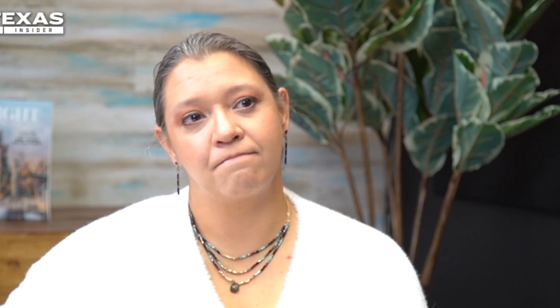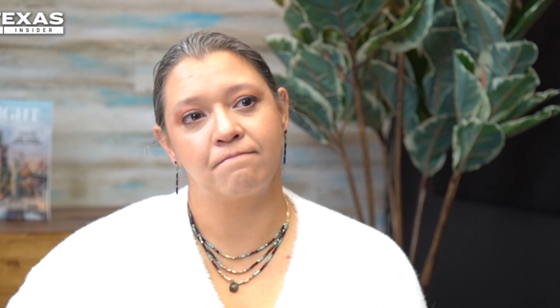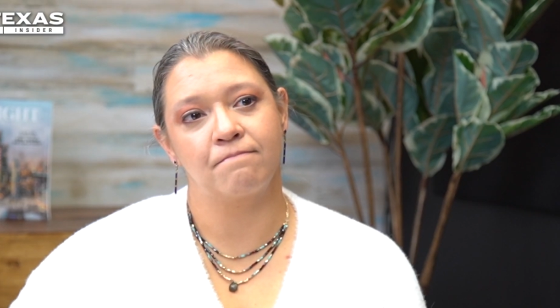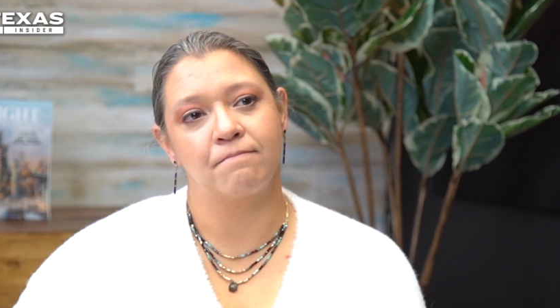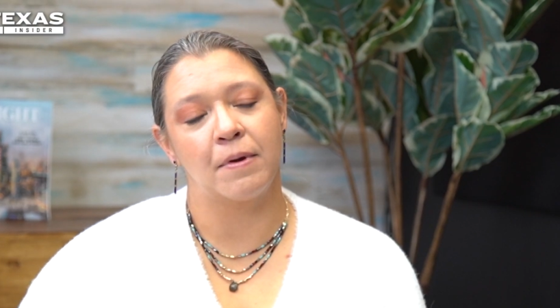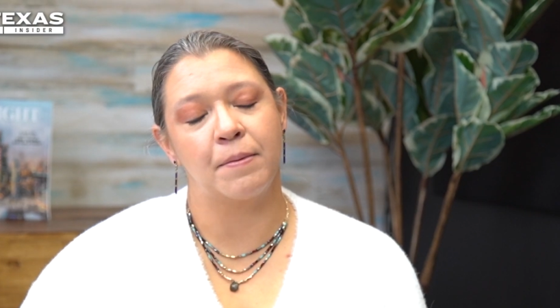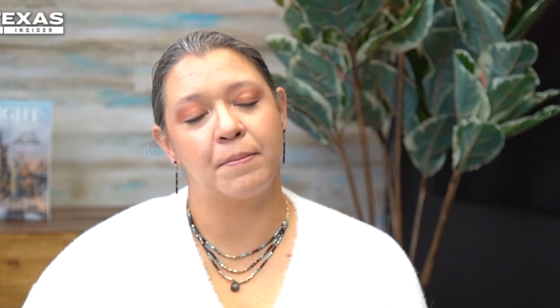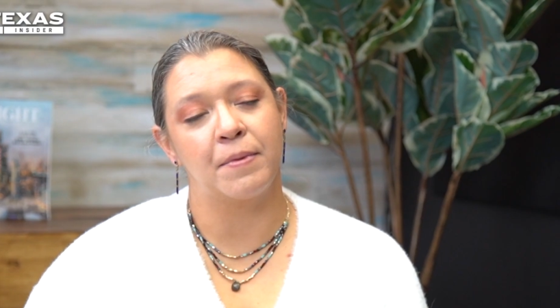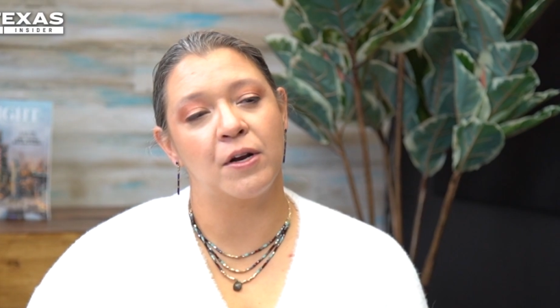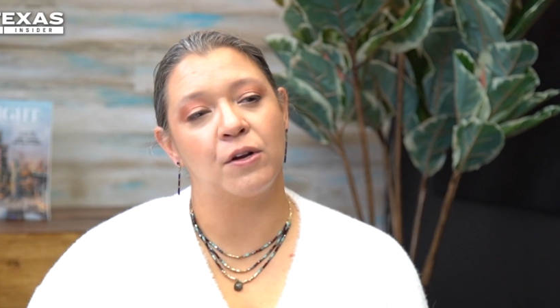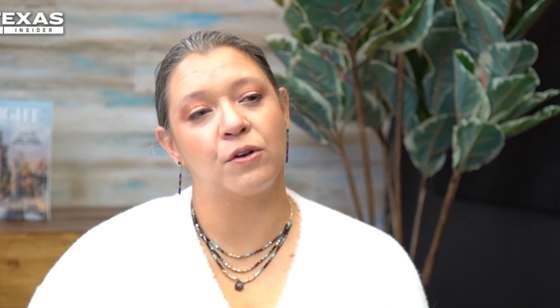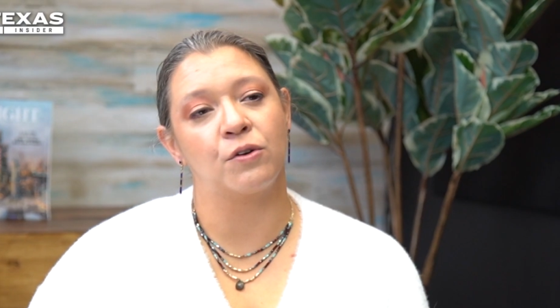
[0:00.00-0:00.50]

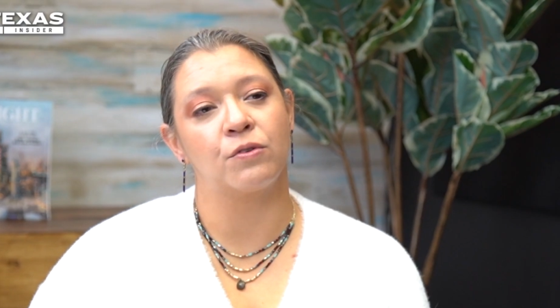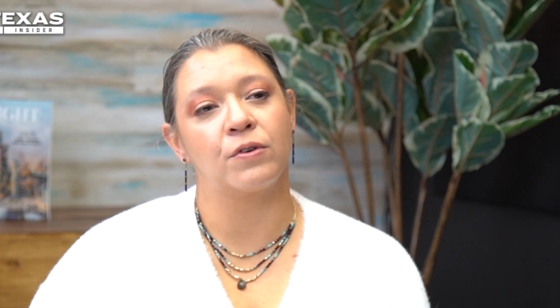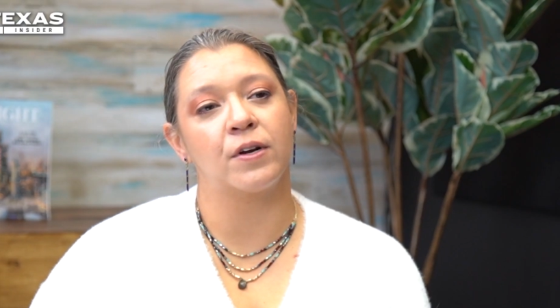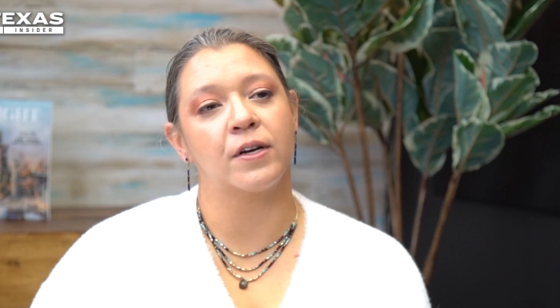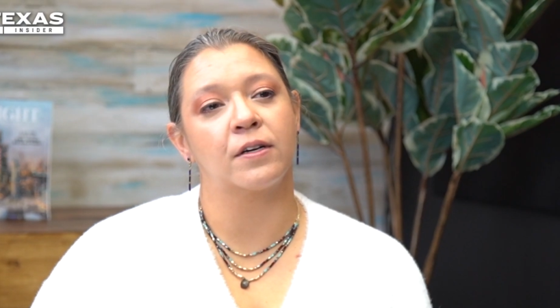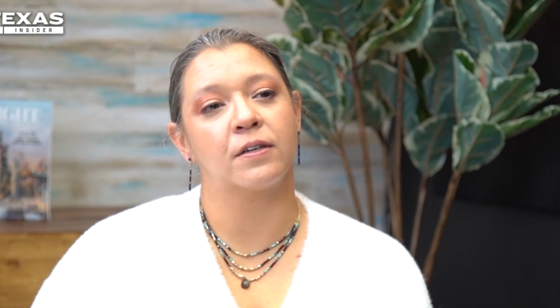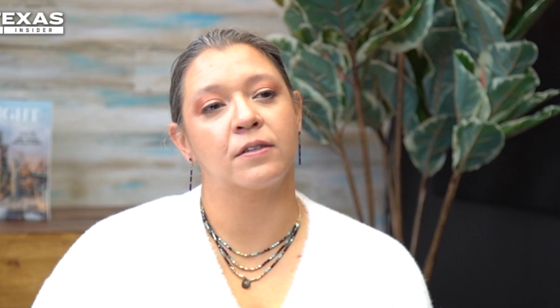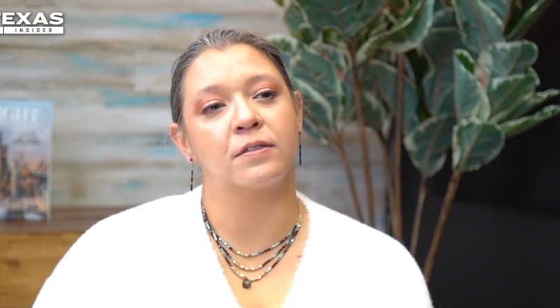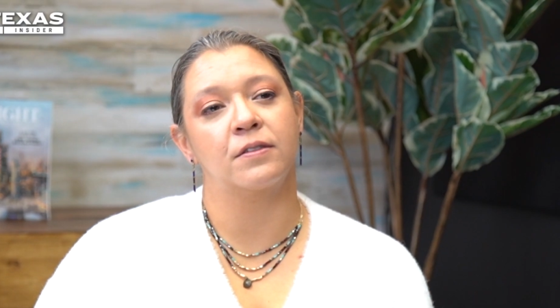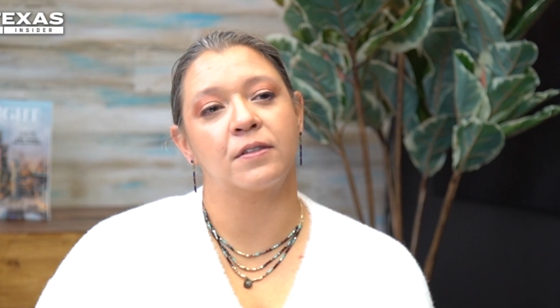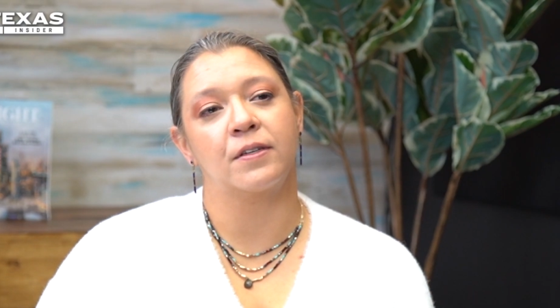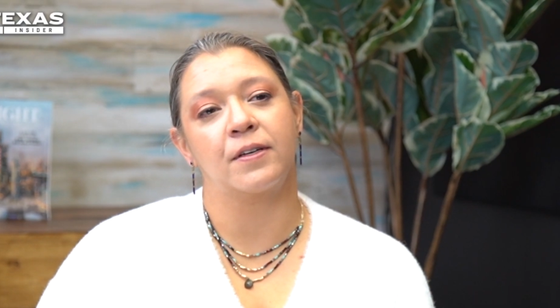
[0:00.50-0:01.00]
medical
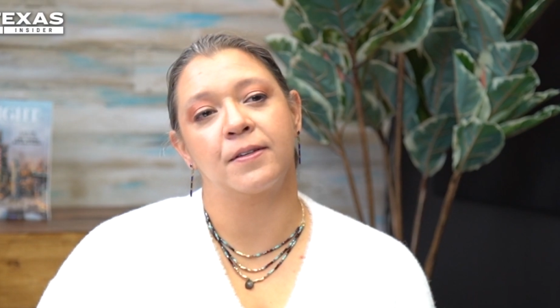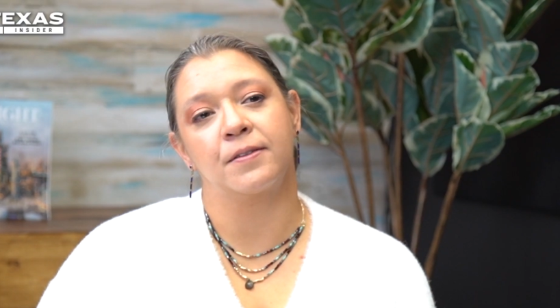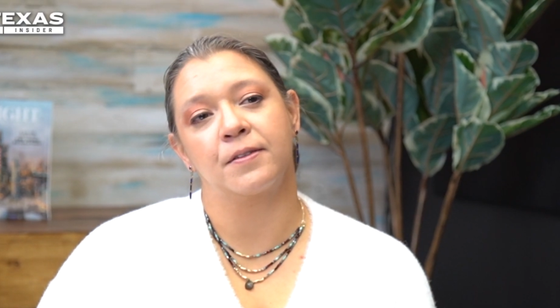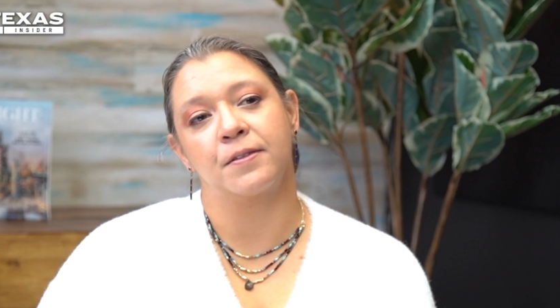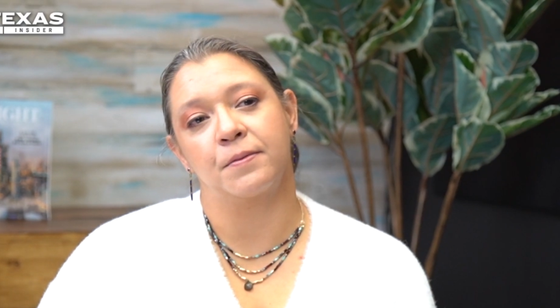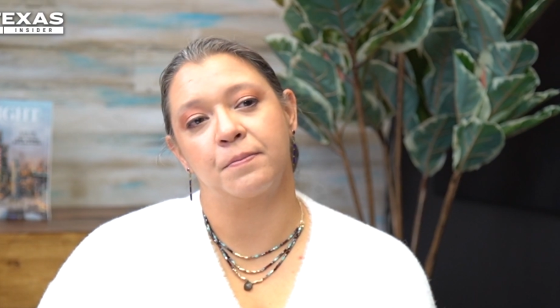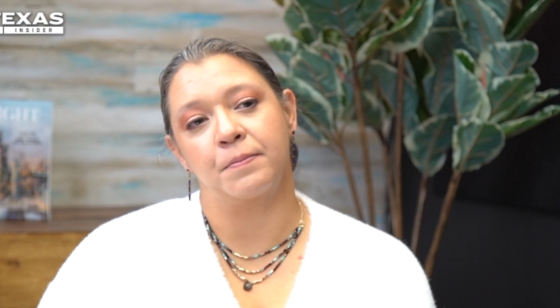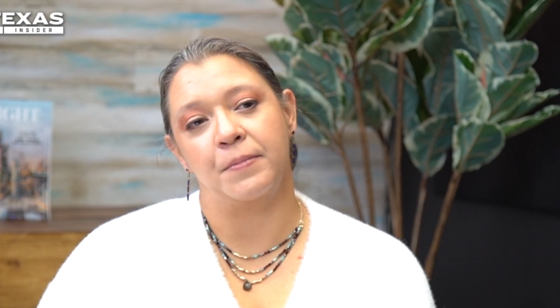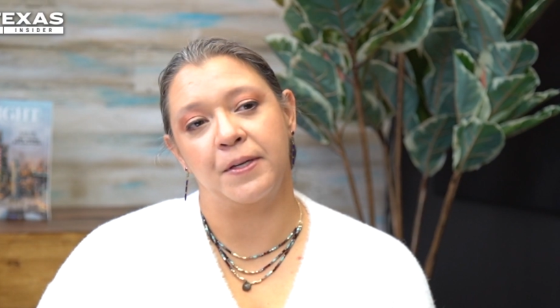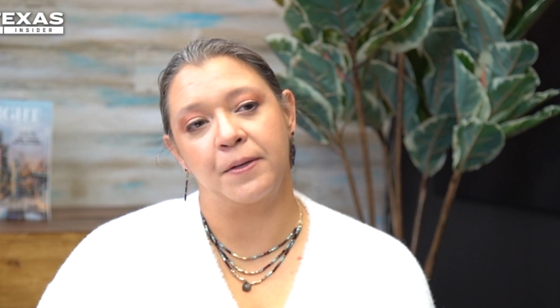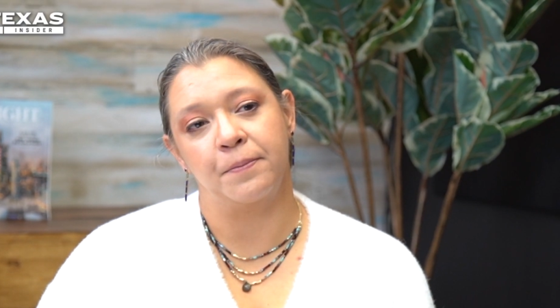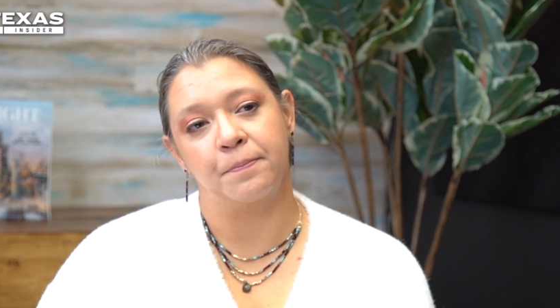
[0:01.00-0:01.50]
records
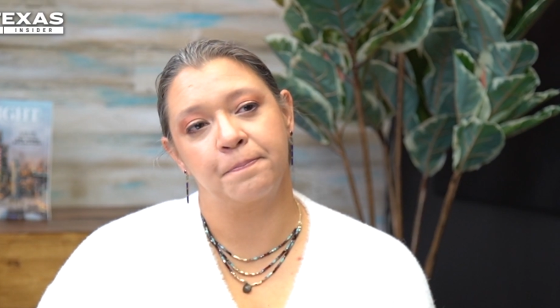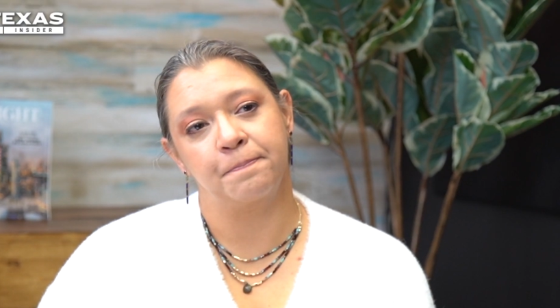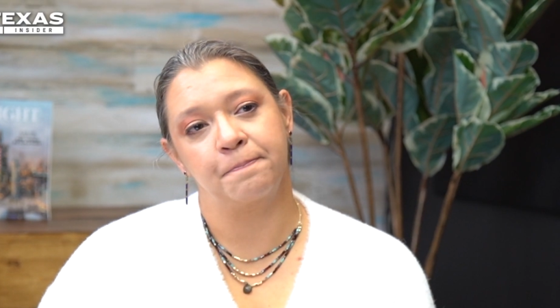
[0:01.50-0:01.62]
against me.